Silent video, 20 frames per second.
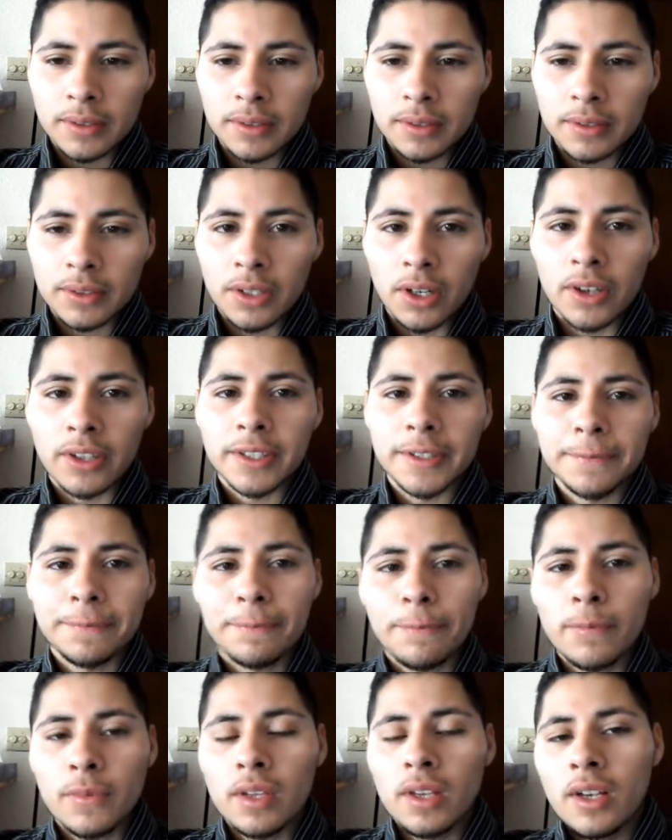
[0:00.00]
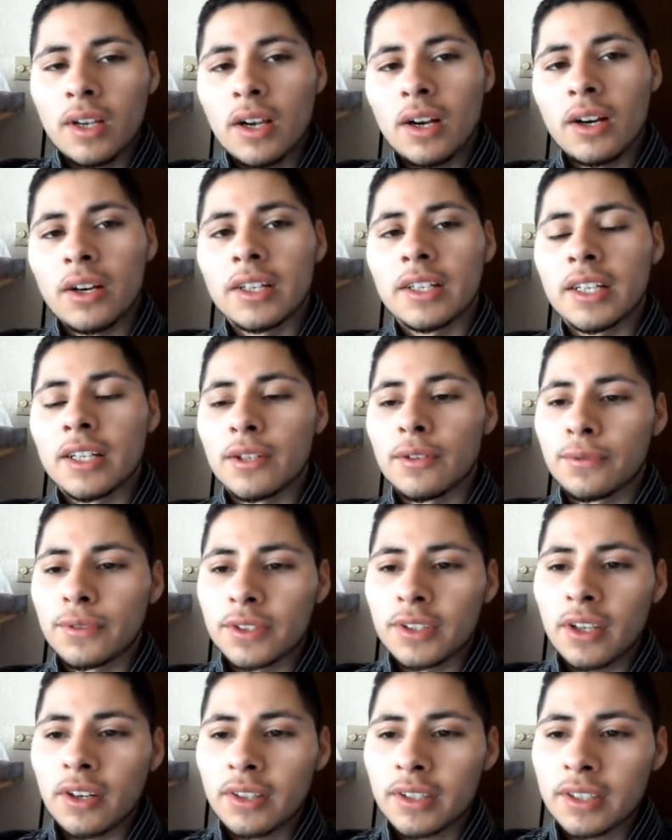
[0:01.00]
target. Alright, now for
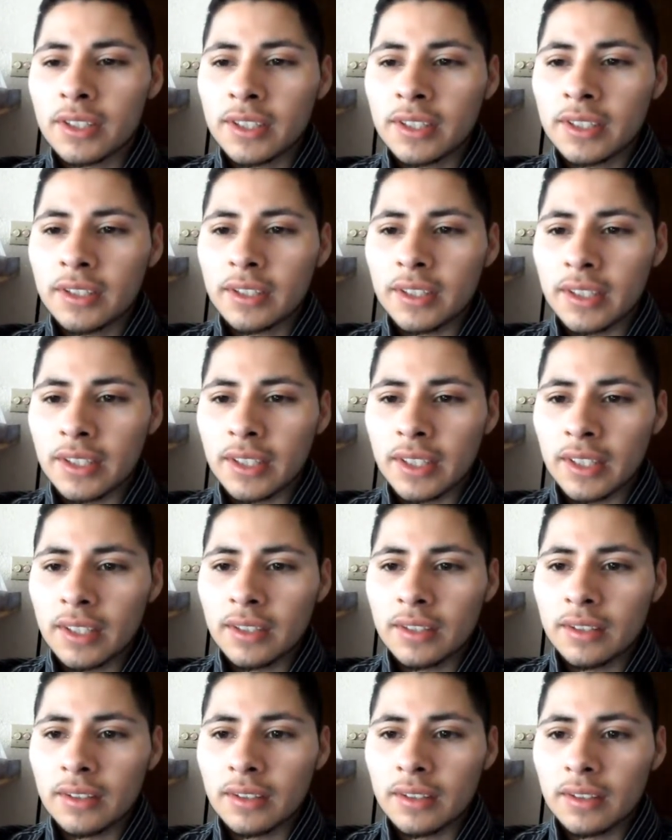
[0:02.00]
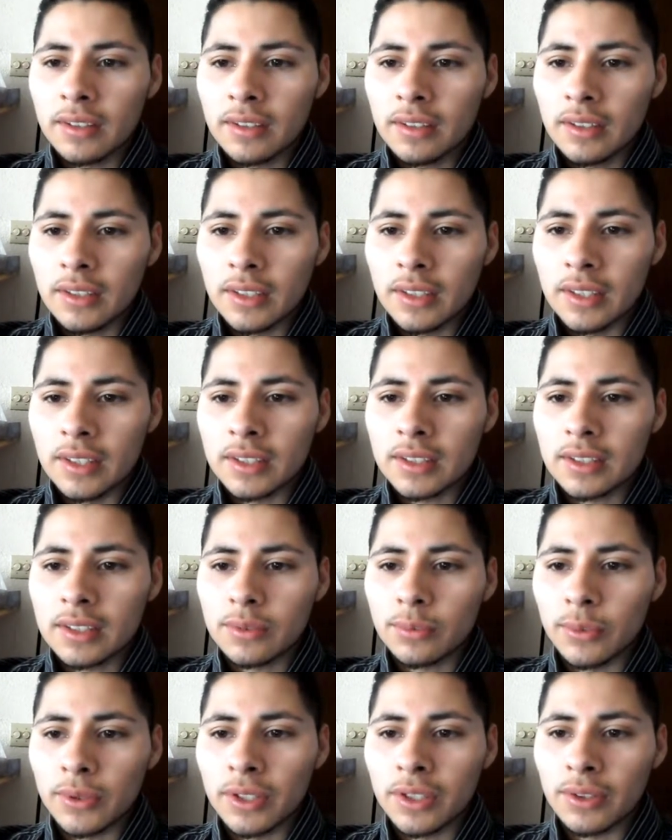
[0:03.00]
targeting, again, it's
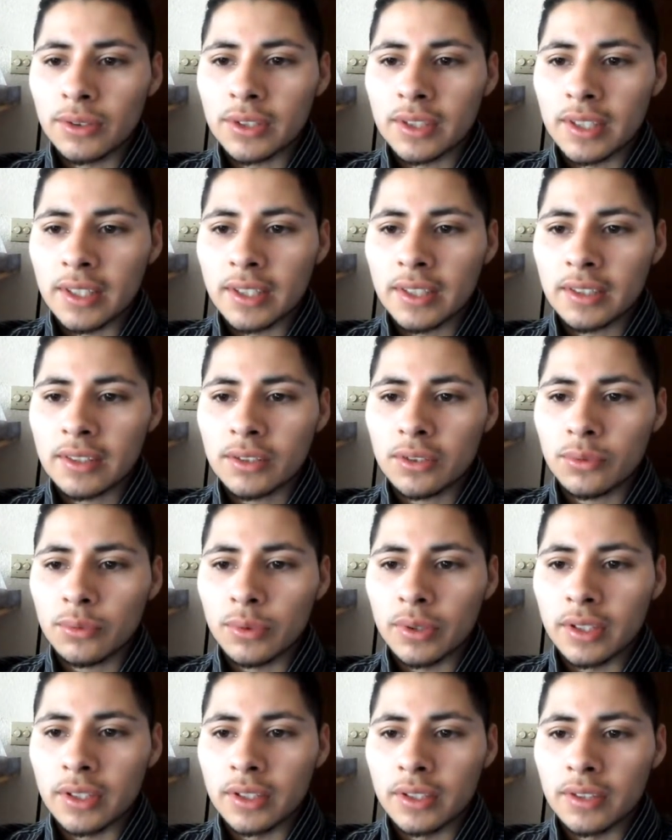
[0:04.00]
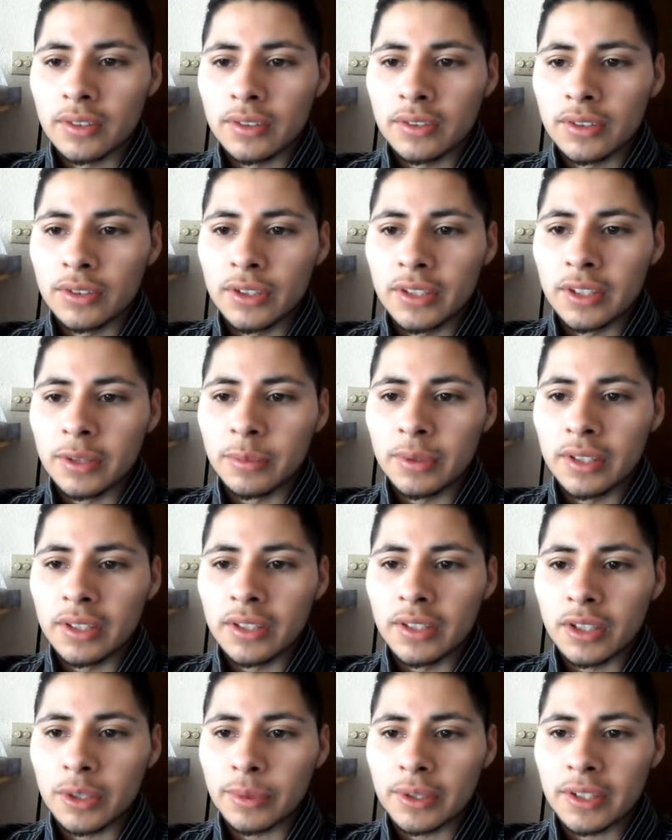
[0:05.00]
one of those things where you need to be
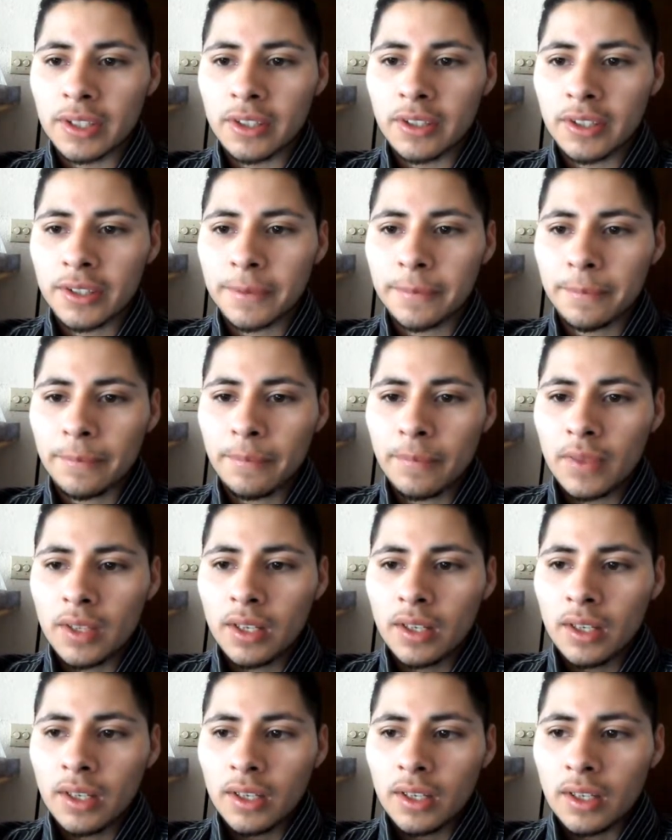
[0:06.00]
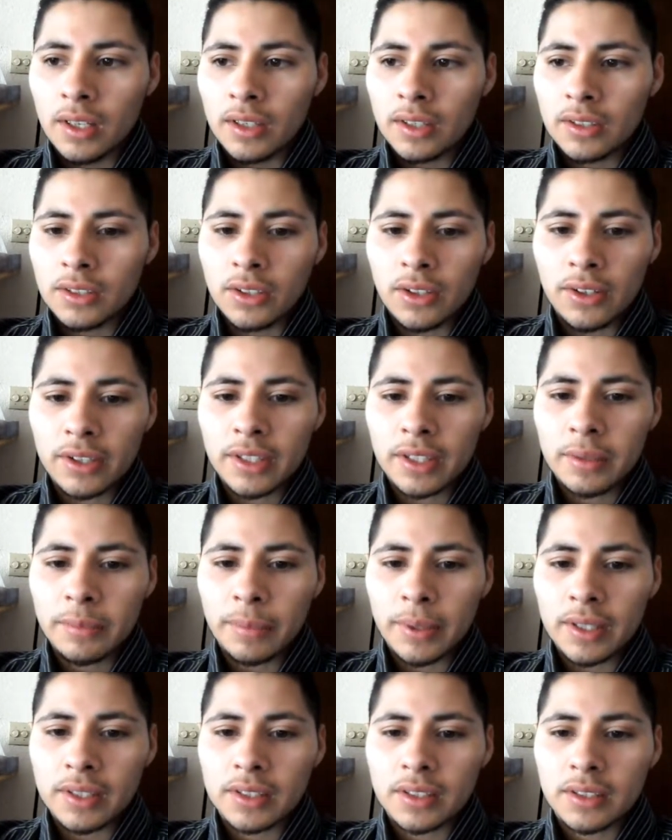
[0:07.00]
100% on it. Targeting
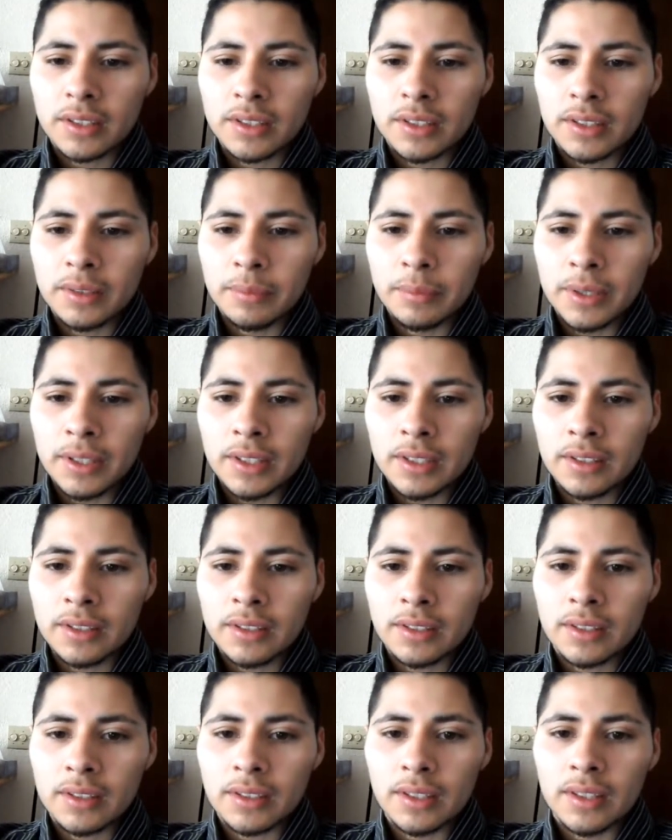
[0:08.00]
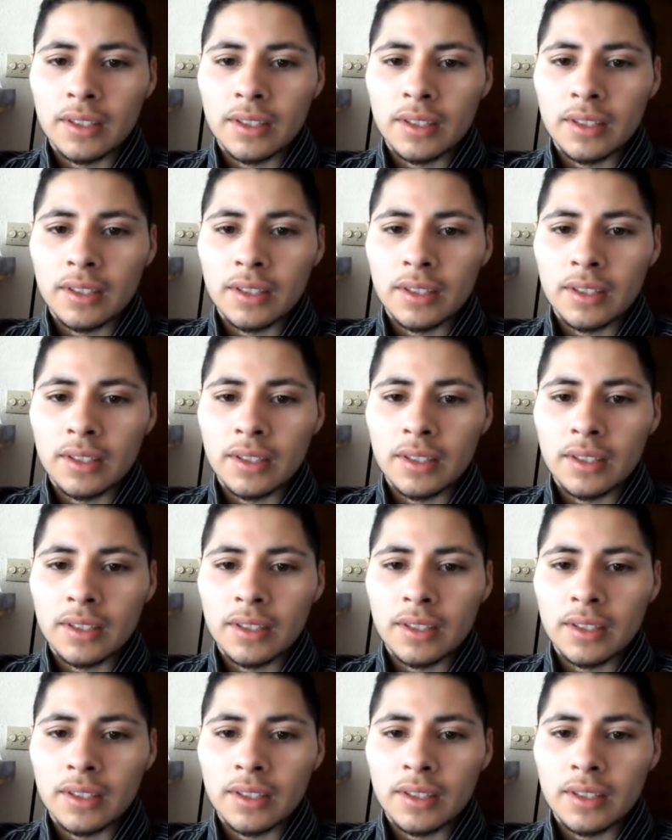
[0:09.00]
basically means